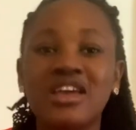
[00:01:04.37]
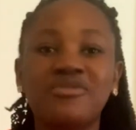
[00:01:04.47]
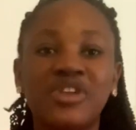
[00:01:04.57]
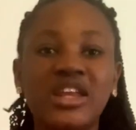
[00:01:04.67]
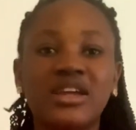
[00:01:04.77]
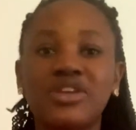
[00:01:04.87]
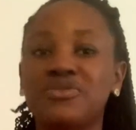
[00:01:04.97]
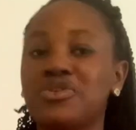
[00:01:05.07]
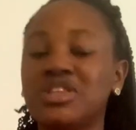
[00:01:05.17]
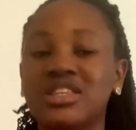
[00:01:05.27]
If you like the kind of
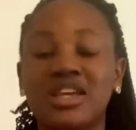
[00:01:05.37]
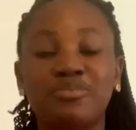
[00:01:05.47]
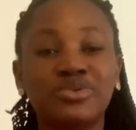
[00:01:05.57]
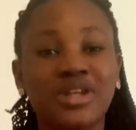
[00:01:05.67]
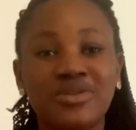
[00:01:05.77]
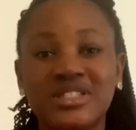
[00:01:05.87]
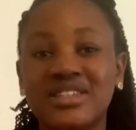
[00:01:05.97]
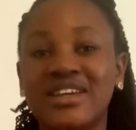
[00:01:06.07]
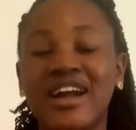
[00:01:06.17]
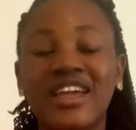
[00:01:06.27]
content I put out here,
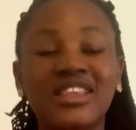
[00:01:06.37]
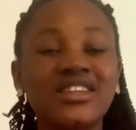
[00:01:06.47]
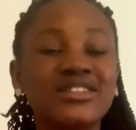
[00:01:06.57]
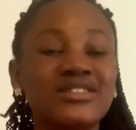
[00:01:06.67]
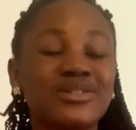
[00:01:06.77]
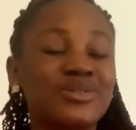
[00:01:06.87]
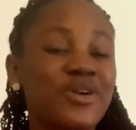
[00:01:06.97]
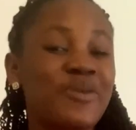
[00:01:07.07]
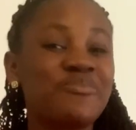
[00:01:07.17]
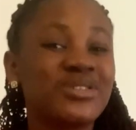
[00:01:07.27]
kindly hit the
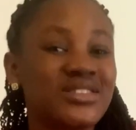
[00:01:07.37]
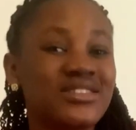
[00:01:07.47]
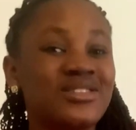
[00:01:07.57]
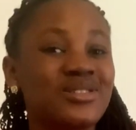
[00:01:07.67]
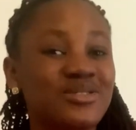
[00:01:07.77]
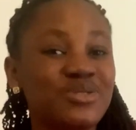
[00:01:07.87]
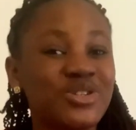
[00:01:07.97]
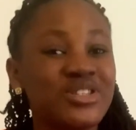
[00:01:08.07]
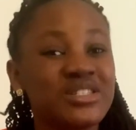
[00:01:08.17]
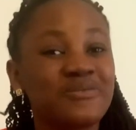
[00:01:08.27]
subscribe button.
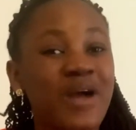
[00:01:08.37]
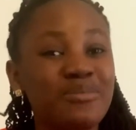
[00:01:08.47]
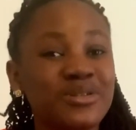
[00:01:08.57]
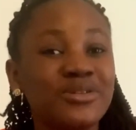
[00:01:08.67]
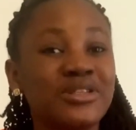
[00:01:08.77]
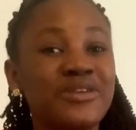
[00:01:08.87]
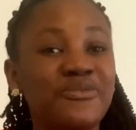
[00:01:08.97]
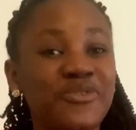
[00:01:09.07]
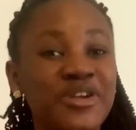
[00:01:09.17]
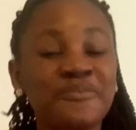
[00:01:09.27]
Subscription is absolutely
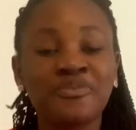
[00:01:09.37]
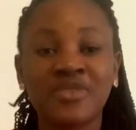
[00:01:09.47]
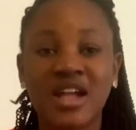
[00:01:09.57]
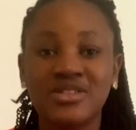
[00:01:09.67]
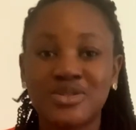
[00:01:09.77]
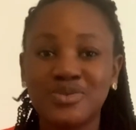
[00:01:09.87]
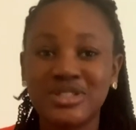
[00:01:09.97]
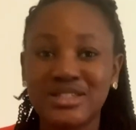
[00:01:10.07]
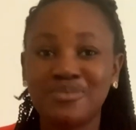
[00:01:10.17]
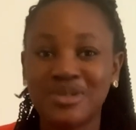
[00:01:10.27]
free and it won't
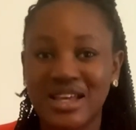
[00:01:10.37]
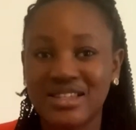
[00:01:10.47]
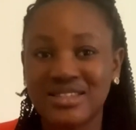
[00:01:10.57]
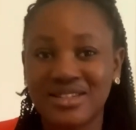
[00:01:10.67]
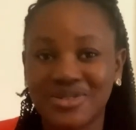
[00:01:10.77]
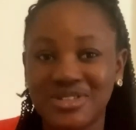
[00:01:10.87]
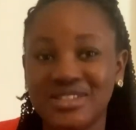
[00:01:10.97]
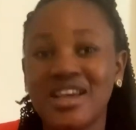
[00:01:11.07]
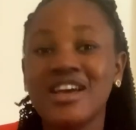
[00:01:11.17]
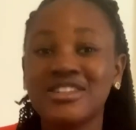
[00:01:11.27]
take more than a second.
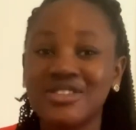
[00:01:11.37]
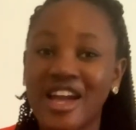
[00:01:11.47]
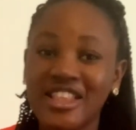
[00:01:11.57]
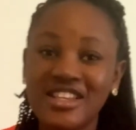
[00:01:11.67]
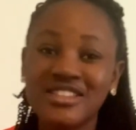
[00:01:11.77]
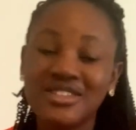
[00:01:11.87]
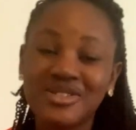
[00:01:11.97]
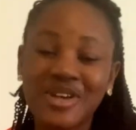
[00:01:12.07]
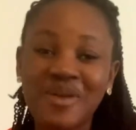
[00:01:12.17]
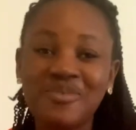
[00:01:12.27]
So kindly hit the
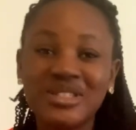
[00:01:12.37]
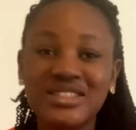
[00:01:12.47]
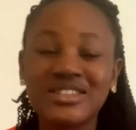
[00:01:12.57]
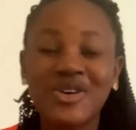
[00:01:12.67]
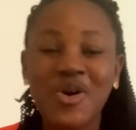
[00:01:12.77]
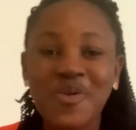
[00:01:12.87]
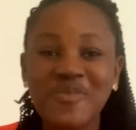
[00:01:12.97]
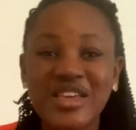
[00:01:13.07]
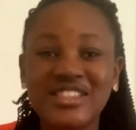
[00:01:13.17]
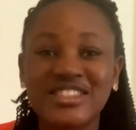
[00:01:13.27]
subscribe button,
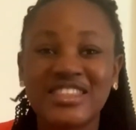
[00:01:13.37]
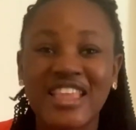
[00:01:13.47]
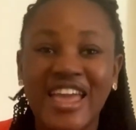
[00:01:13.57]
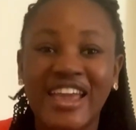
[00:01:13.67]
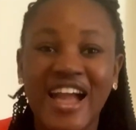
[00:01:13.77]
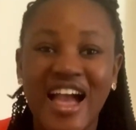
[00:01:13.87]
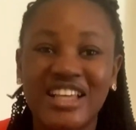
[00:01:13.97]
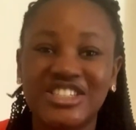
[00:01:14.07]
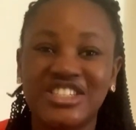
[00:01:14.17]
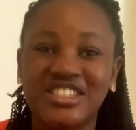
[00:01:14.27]
comment, like,
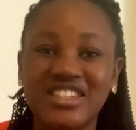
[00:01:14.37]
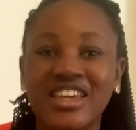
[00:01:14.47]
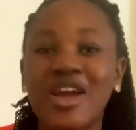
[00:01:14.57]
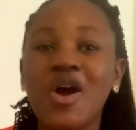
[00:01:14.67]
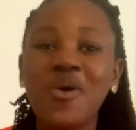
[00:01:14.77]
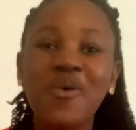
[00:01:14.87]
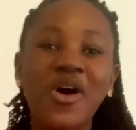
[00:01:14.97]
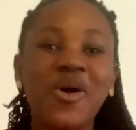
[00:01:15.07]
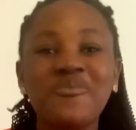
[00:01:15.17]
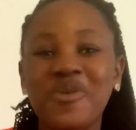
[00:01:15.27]
and share.
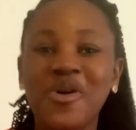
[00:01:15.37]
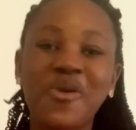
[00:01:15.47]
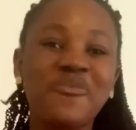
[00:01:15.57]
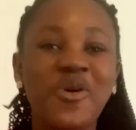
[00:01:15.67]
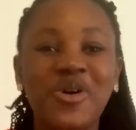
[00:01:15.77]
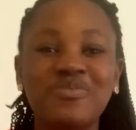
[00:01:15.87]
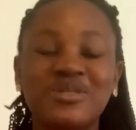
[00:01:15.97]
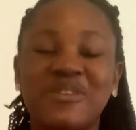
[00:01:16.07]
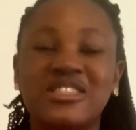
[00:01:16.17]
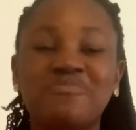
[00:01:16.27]
Welcome to
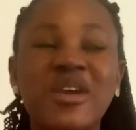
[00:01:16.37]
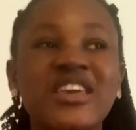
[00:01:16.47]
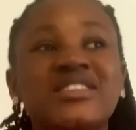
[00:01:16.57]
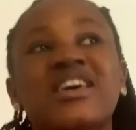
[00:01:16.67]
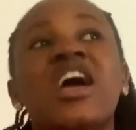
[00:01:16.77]
my space.